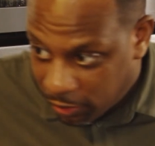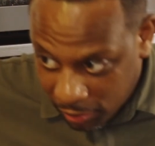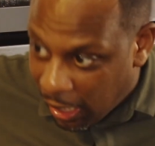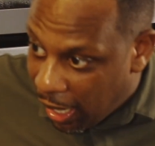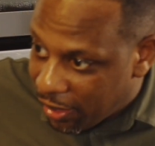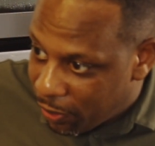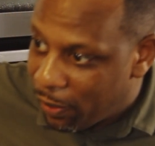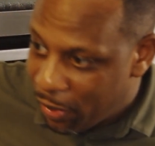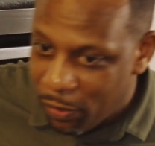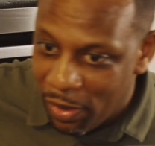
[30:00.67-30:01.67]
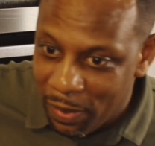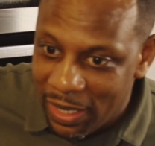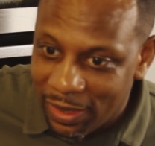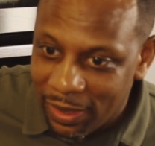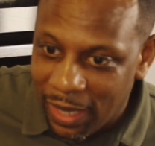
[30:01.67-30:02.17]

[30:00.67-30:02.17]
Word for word: yeah, you want me with me?